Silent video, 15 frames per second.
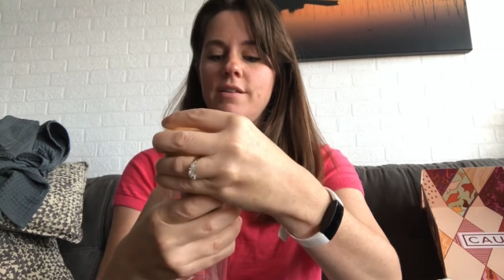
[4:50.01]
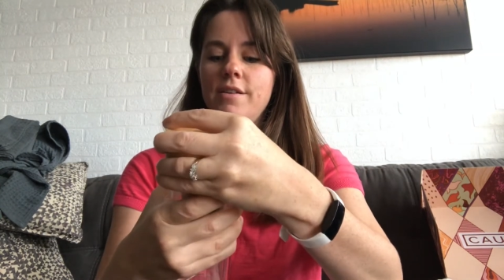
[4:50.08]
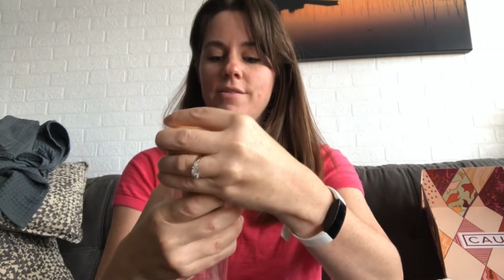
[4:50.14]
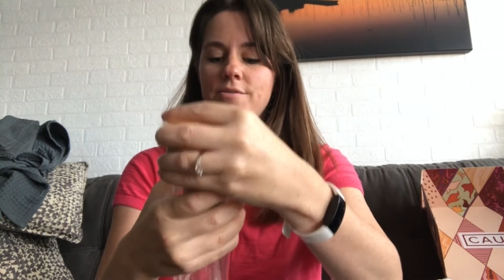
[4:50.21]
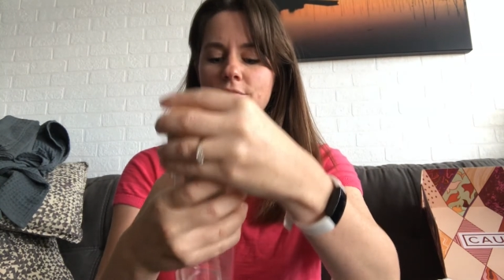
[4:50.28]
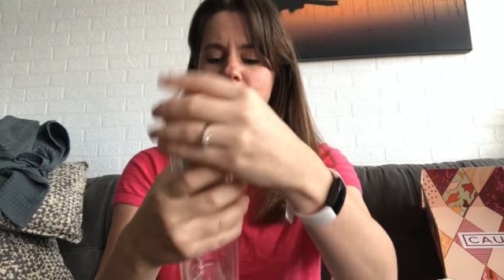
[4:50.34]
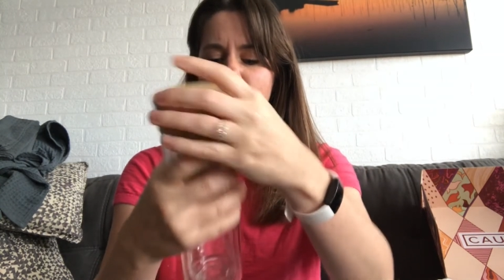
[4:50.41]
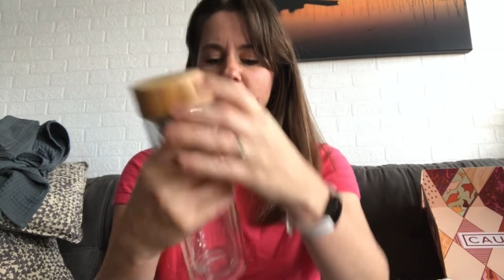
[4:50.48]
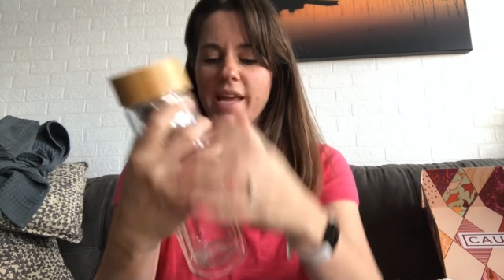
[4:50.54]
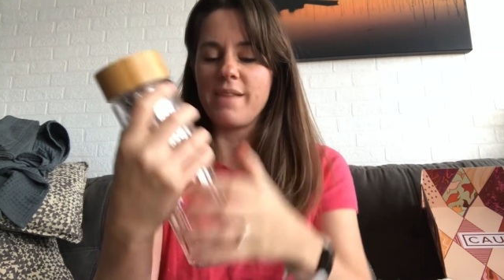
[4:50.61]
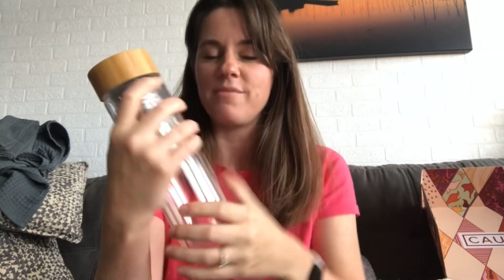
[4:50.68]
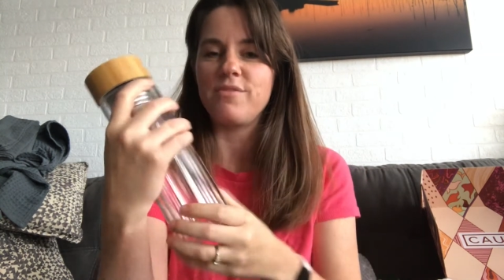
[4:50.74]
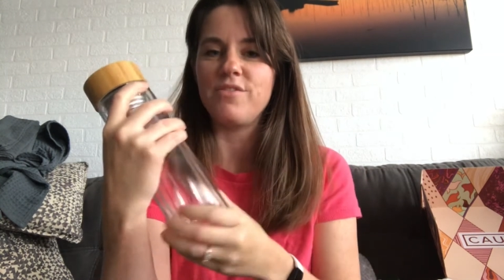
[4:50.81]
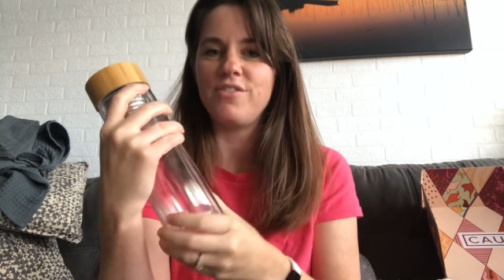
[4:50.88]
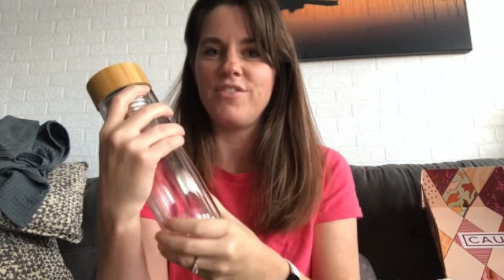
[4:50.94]
Oh, I
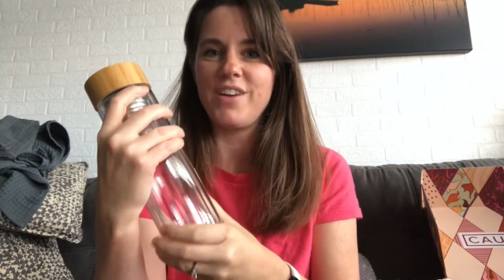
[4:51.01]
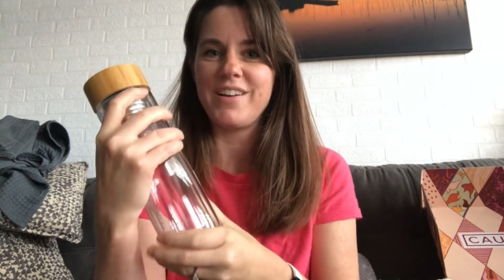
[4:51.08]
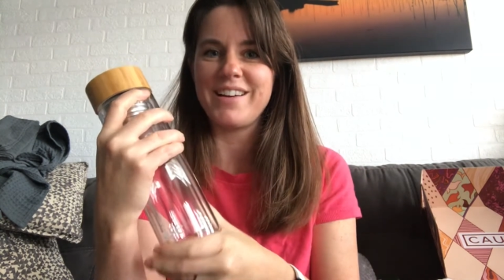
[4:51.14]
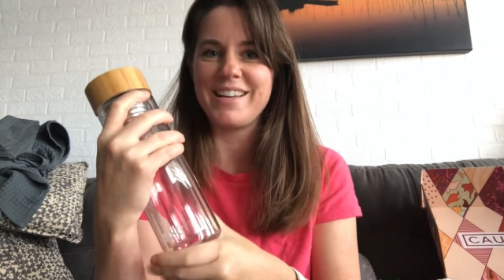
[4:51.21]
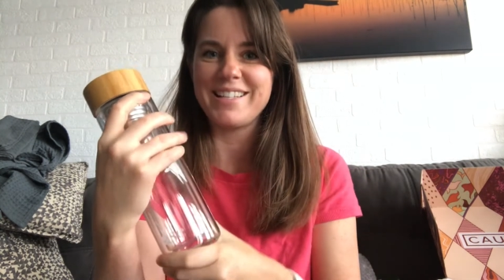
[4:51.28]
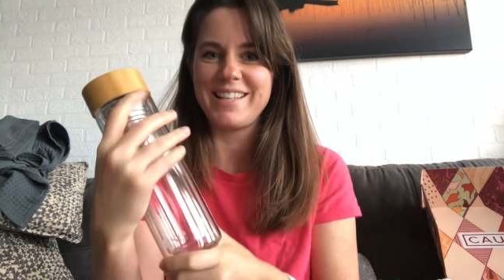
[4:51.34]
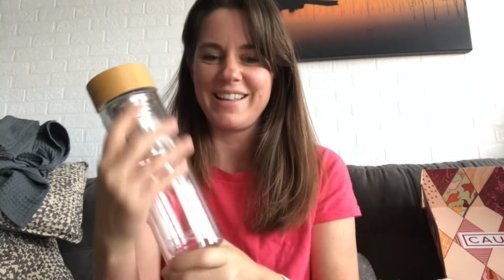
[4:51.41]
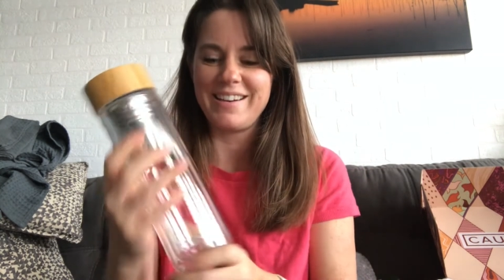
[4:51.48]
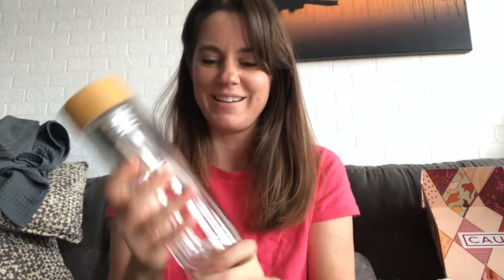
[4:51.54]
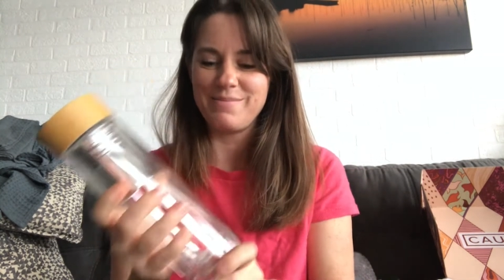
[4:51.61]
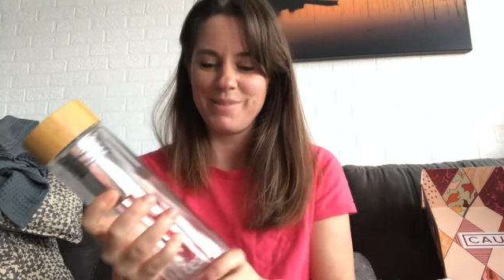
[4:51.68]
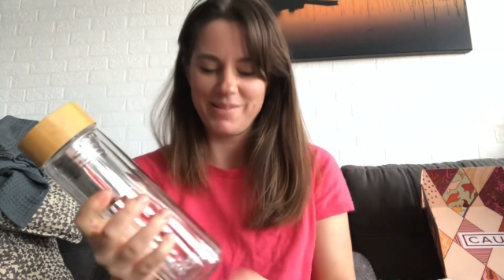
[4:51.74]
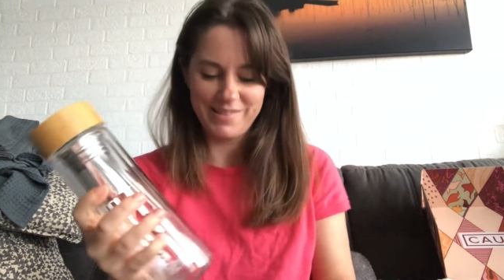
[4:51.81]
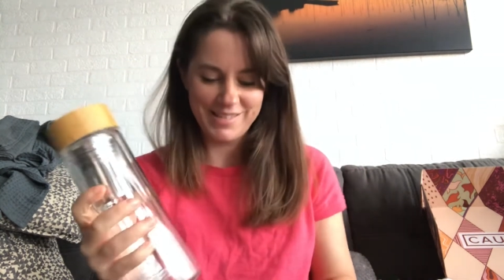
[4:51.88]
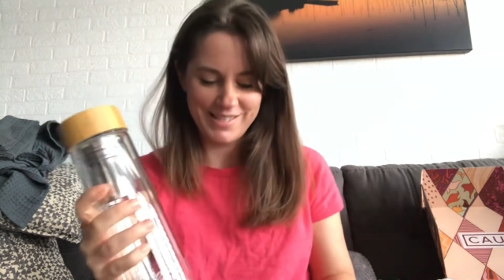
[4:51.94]
am very excited
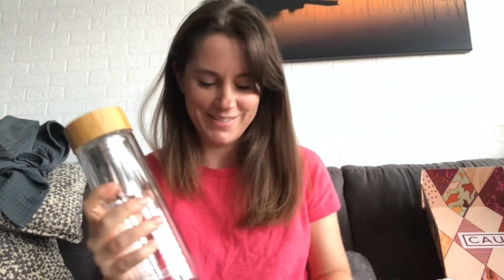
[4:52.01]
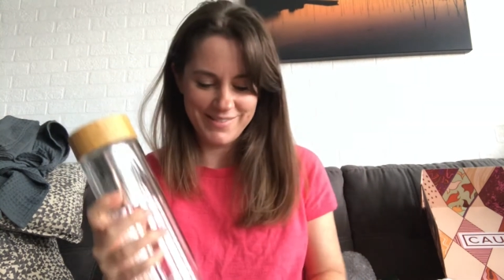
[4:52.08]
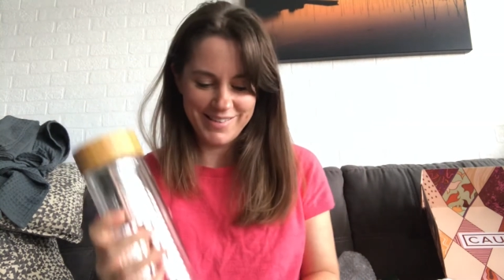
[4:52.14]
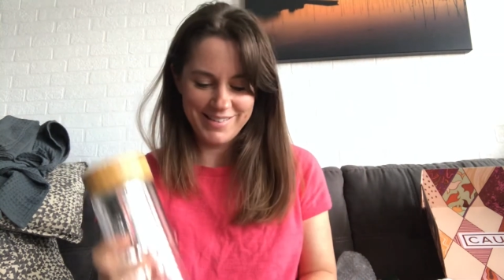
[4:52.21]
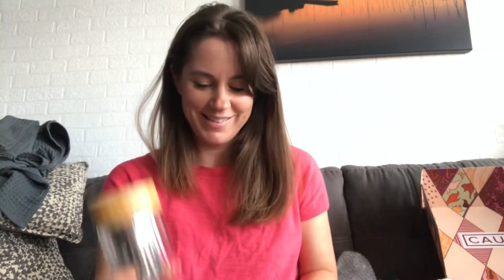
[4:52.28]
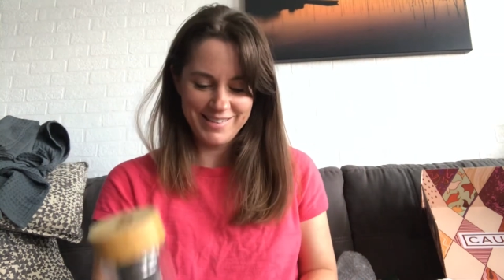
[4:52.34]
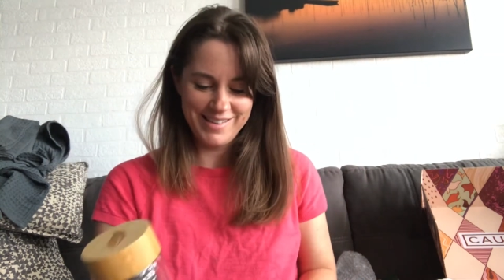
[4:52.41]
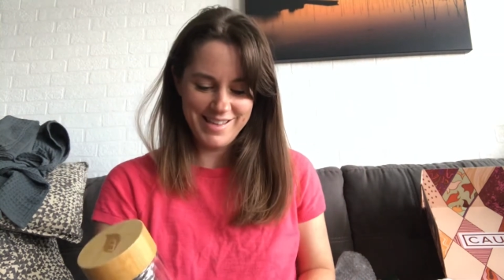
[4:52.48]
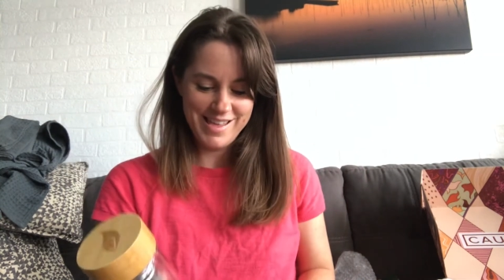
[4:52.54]
about this one.